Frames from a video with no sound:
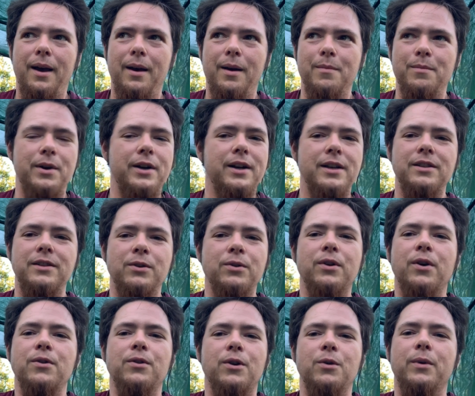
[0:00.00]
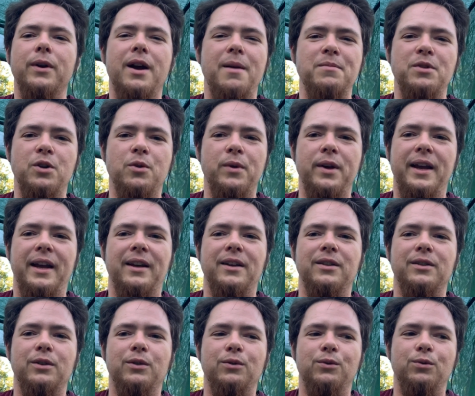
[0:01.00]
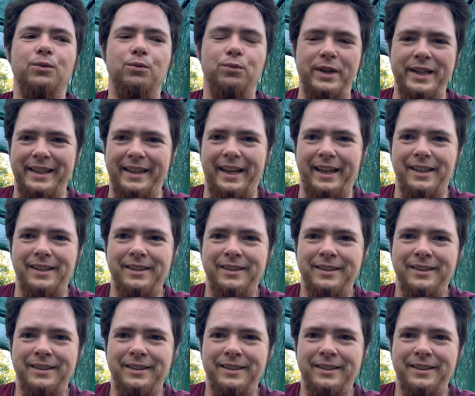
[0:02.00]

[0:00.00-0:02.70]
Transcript: But I still don't know what I'm doing, really.